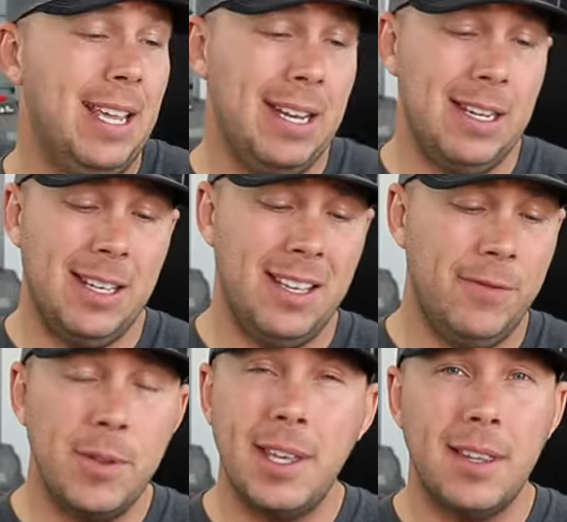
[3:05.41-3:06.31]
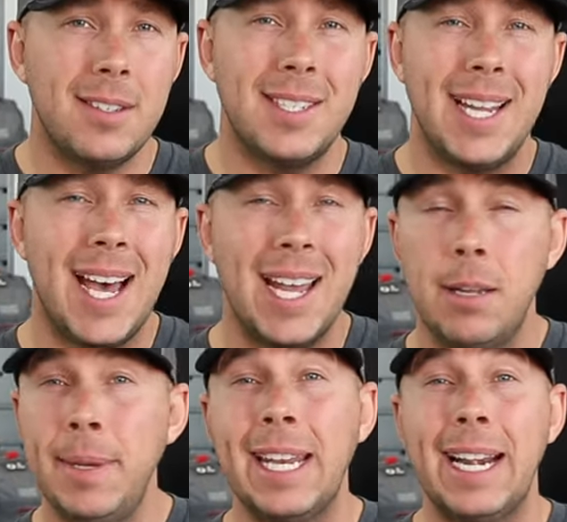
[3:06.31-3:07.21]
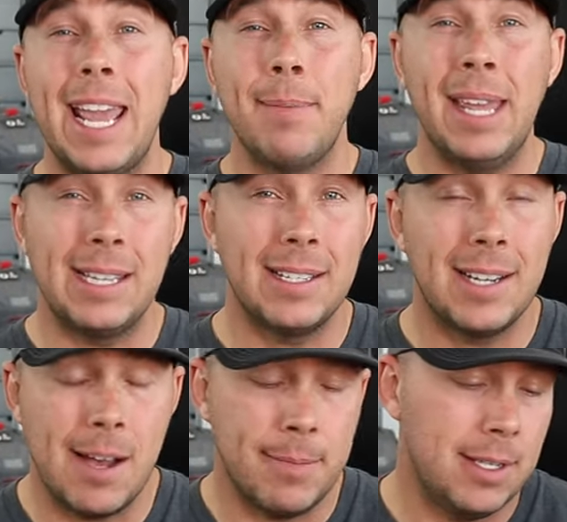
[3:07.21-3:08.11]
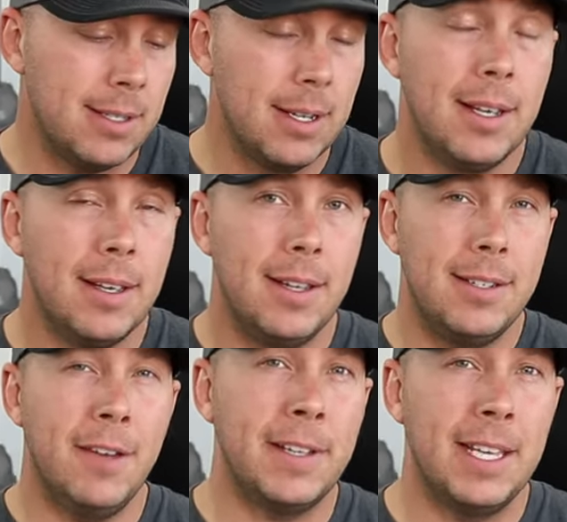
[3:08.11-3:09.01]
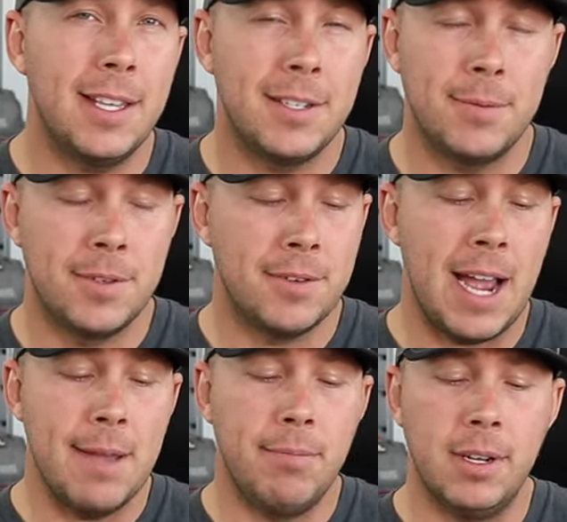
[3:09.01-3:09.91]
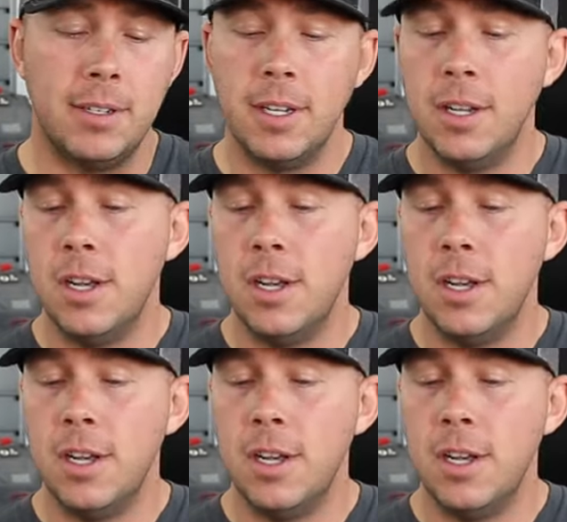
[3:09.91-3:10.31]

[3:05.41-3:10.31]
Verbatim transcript: And if you think this is hot, let me get an amen in the comments, and definitely hit that subscribe button.